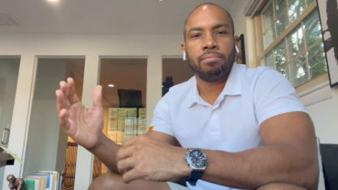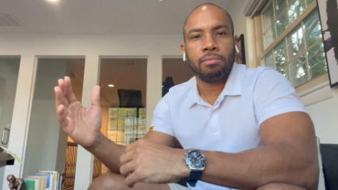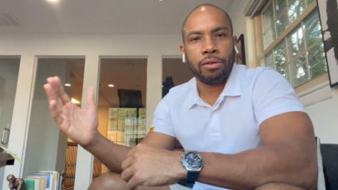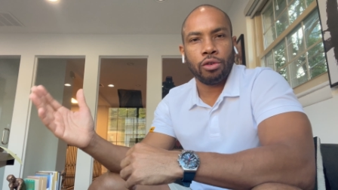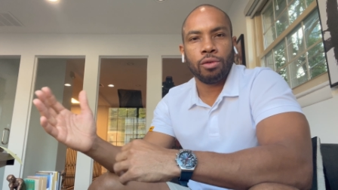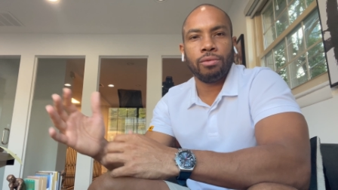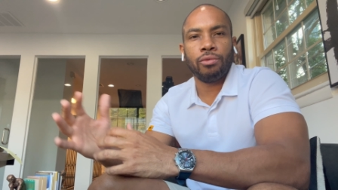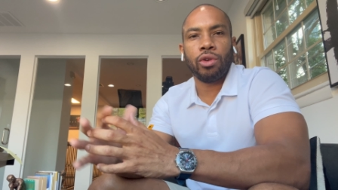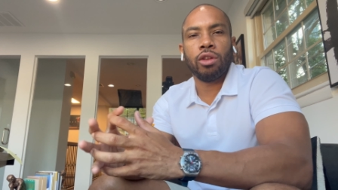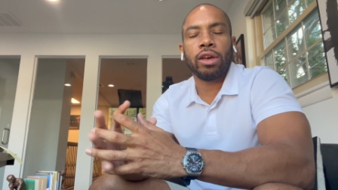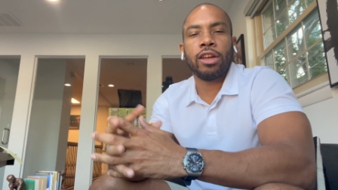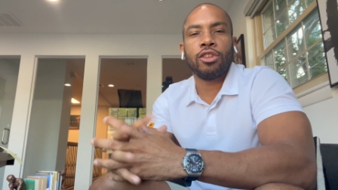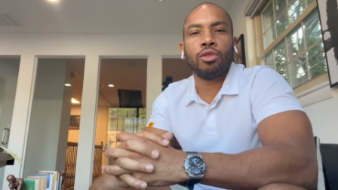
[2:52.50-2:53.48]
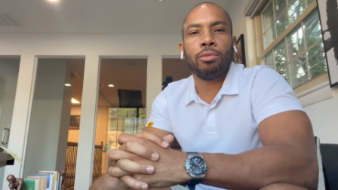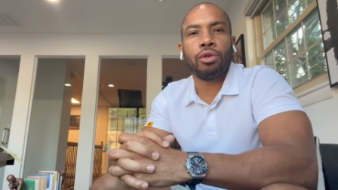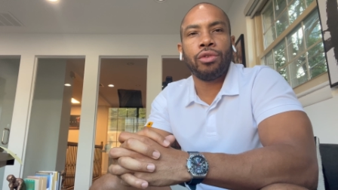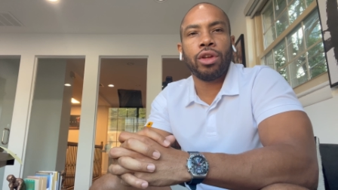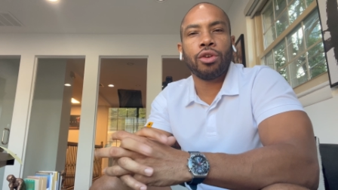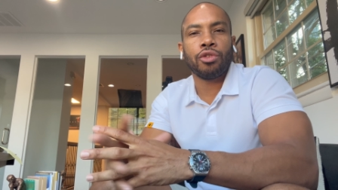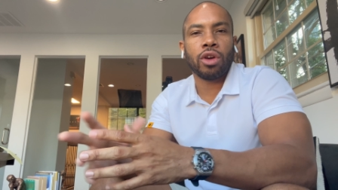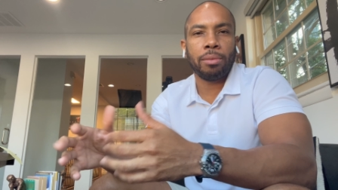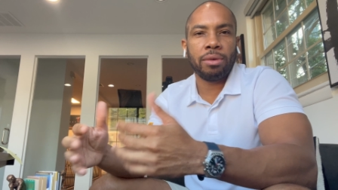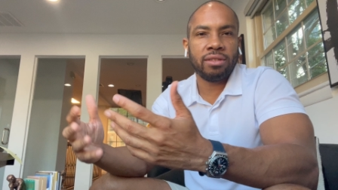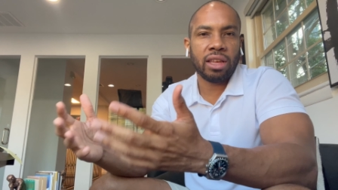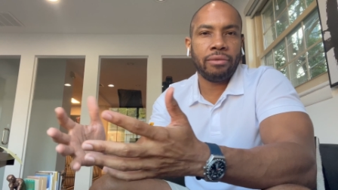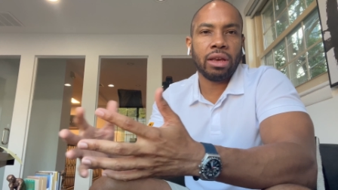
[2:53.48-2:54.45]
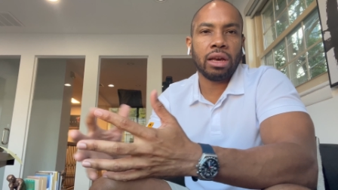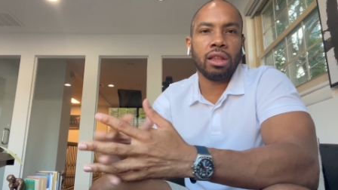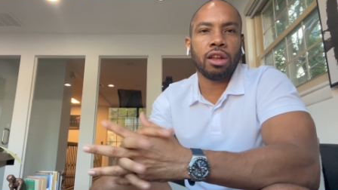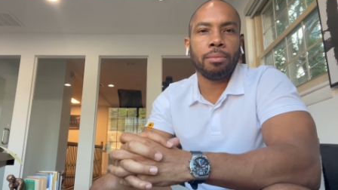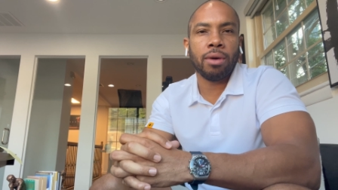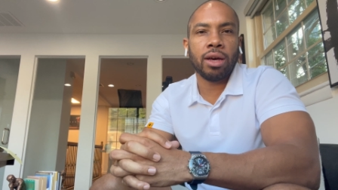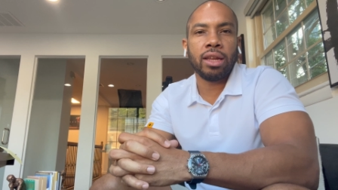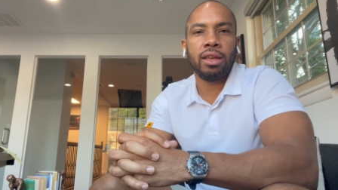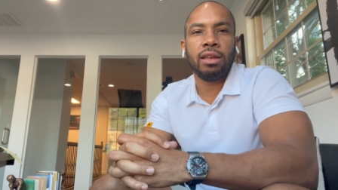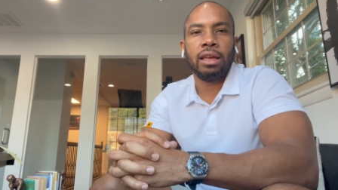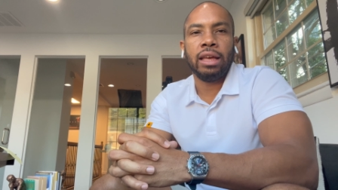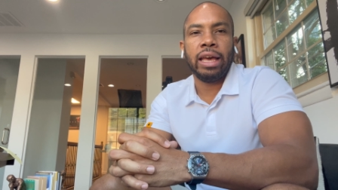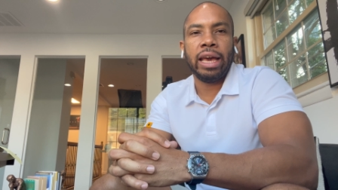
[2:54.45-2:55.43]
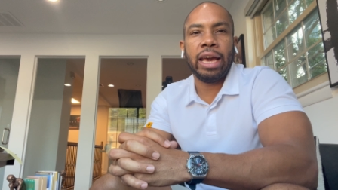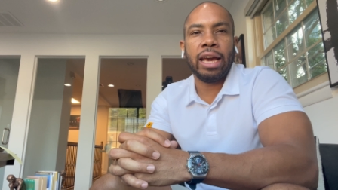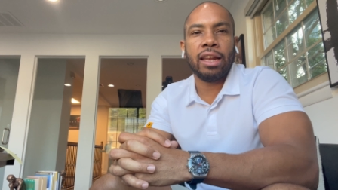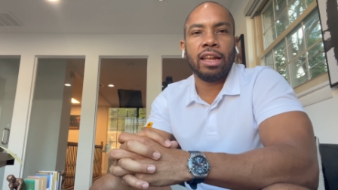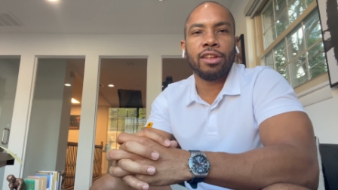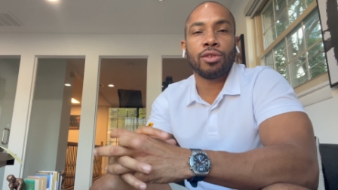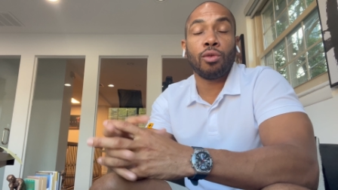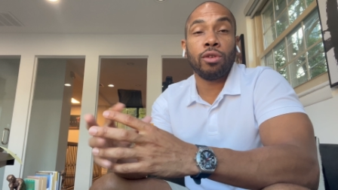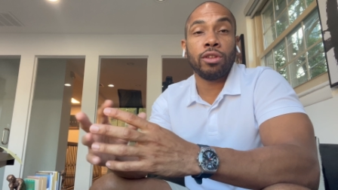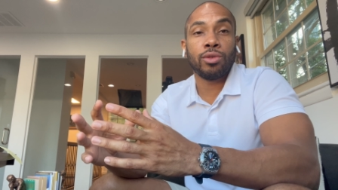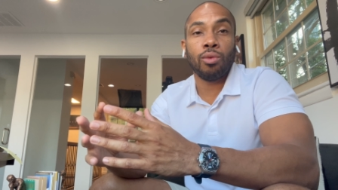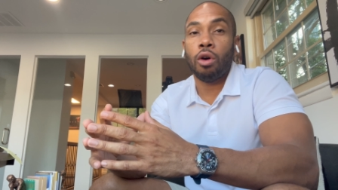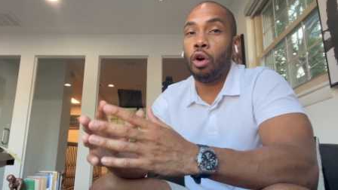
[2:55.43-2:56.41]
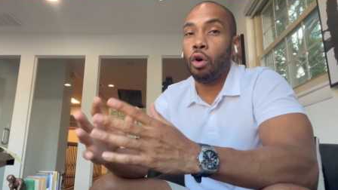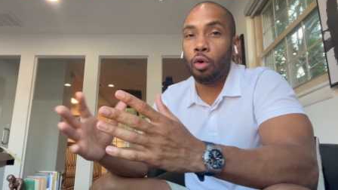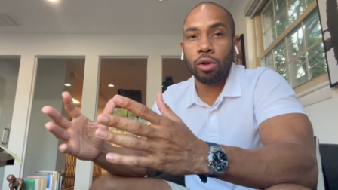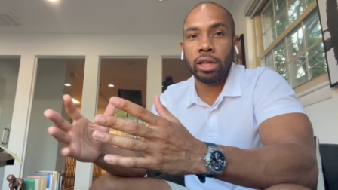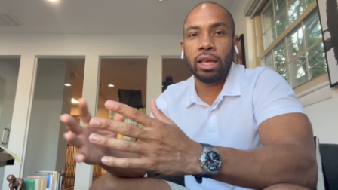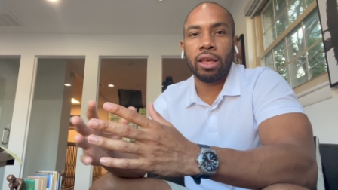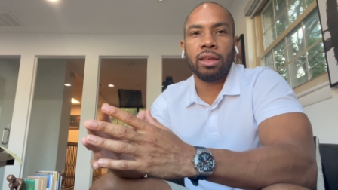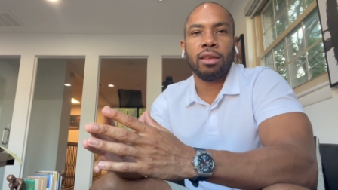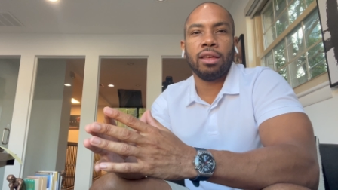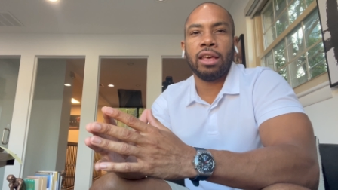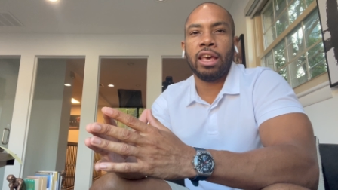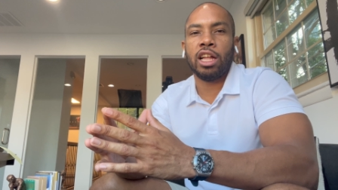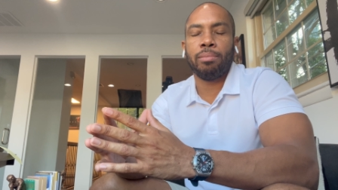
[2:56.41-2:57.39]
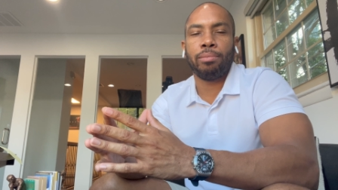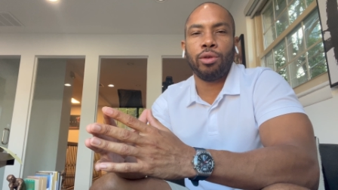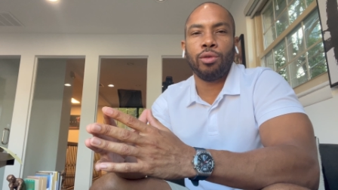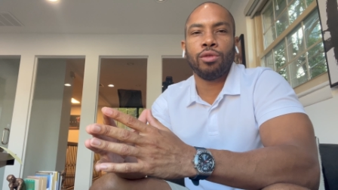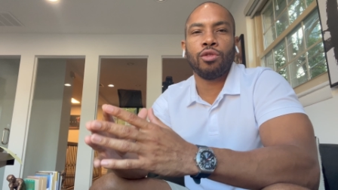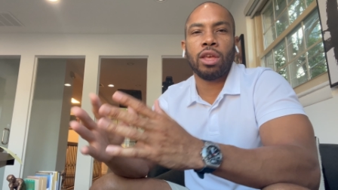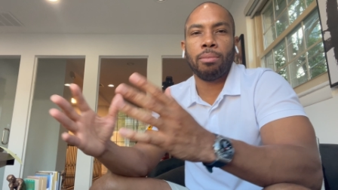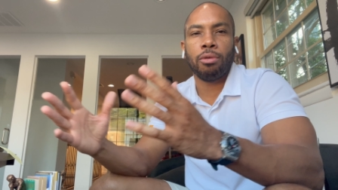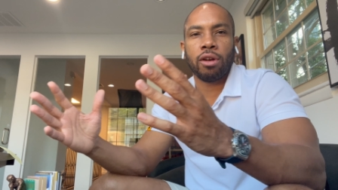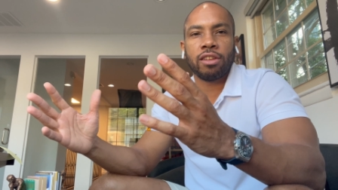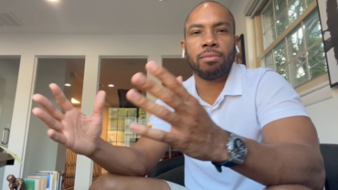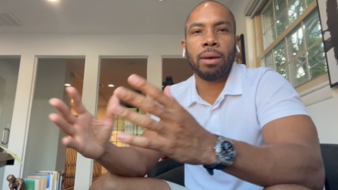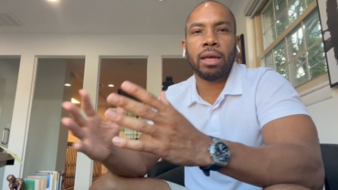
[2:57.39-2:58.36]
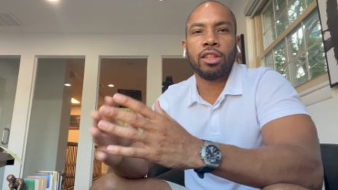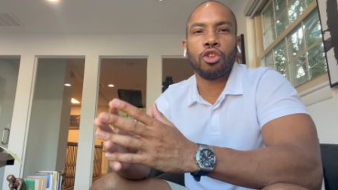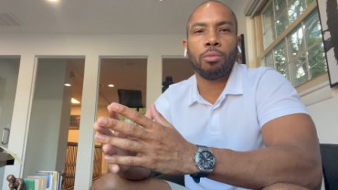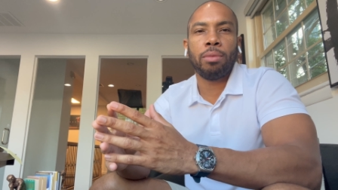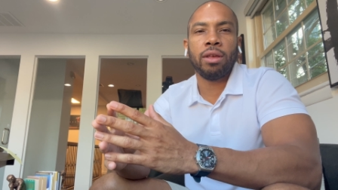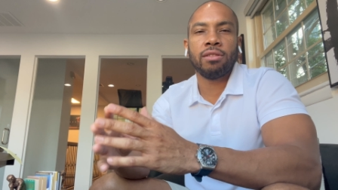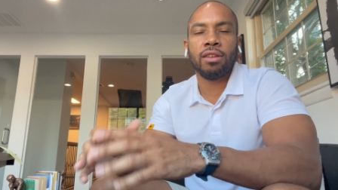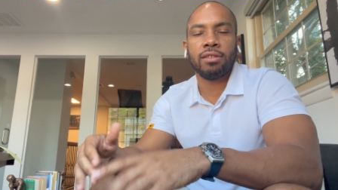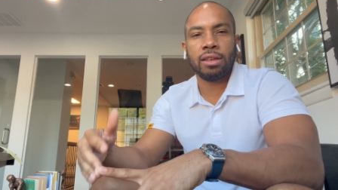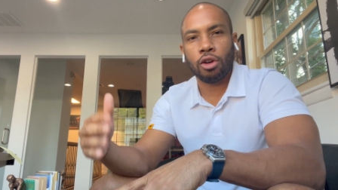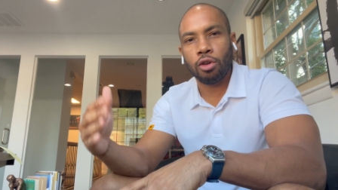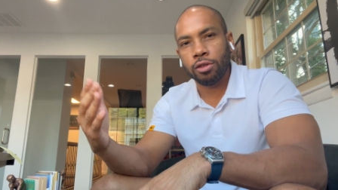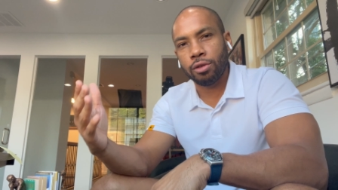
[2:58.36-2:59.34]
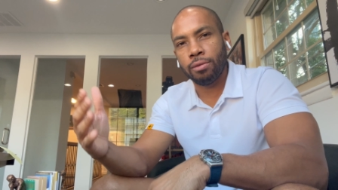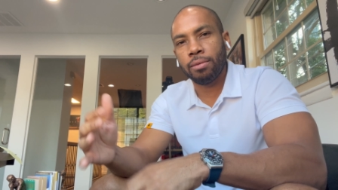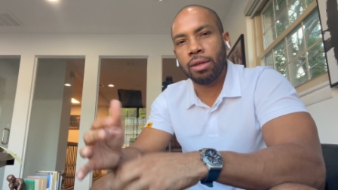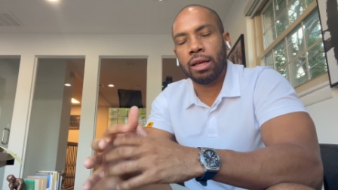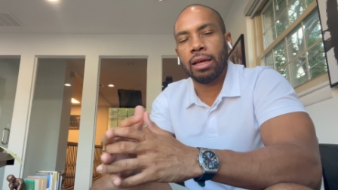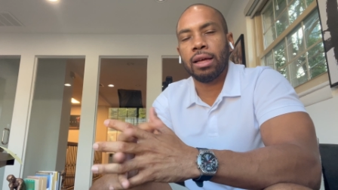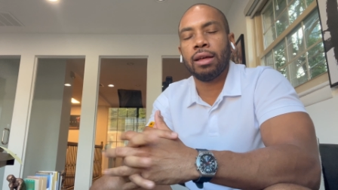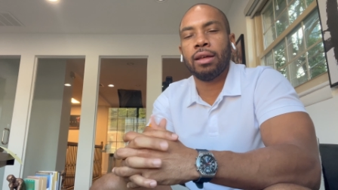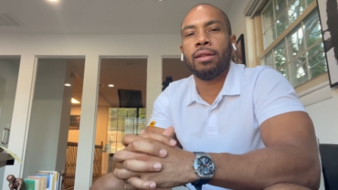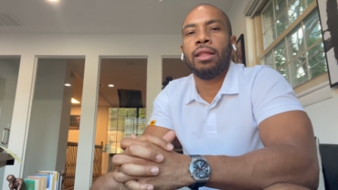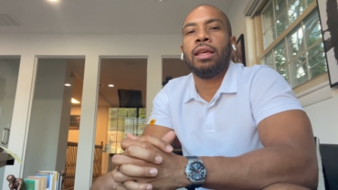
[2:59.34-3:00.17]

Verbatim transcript: if you relocate to Puerto Rico, you're gonna be saving a lot of money, and it's going to only help you to keep on expanding your business and also uh,